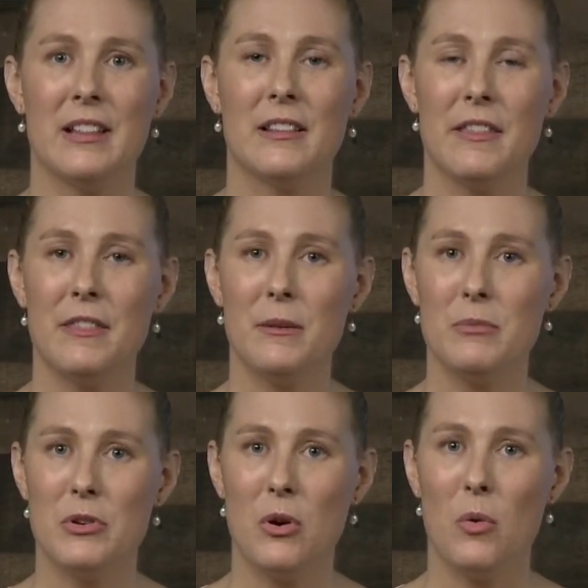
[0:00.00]
let
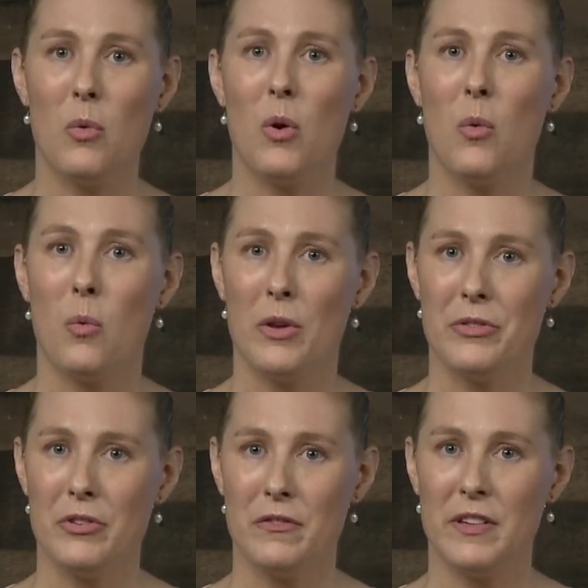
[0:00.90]
them know what
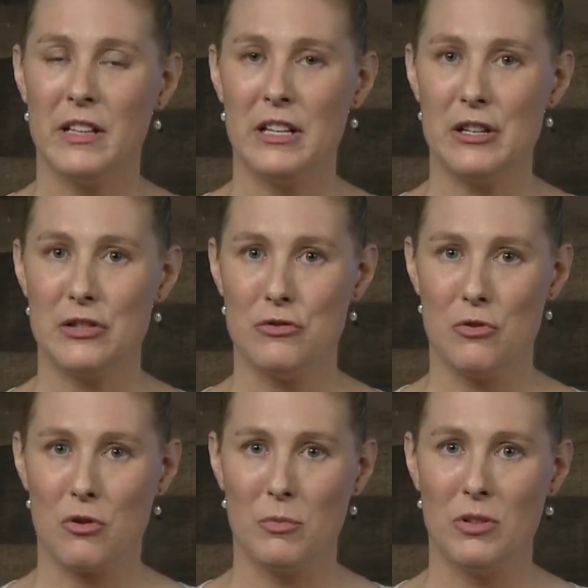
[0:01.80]
they're feeling is
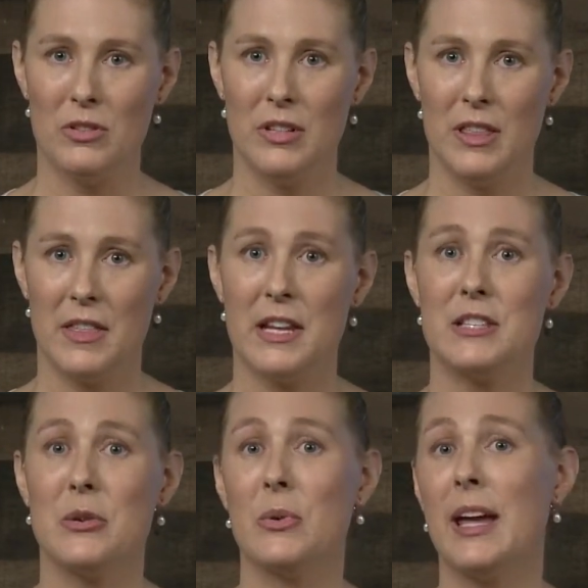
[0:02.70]
normal, that
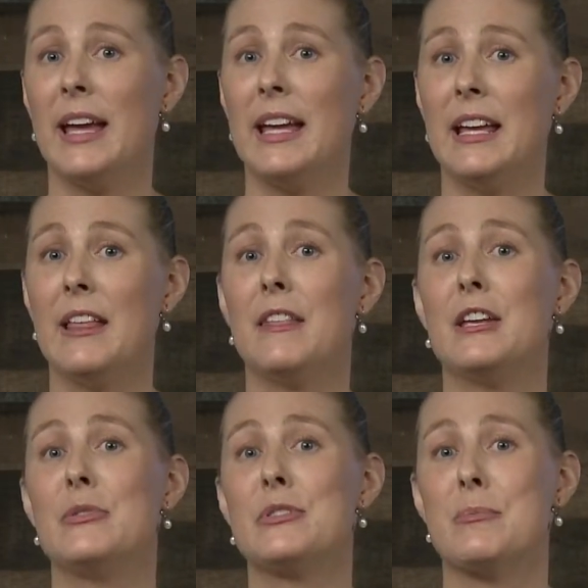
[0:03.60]
it's okay, and
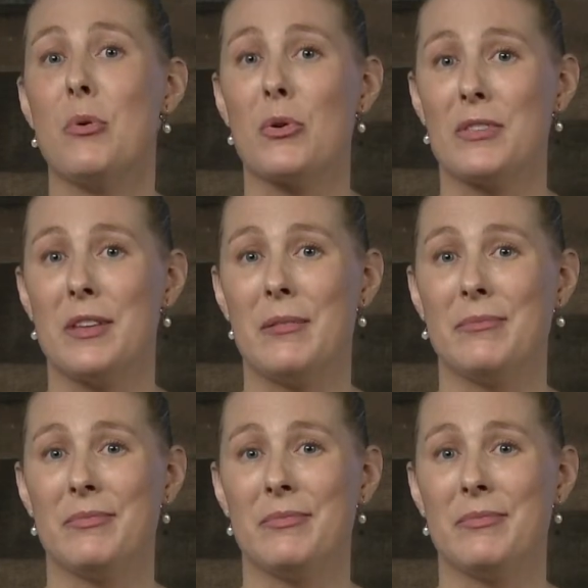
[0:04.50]
that you support them.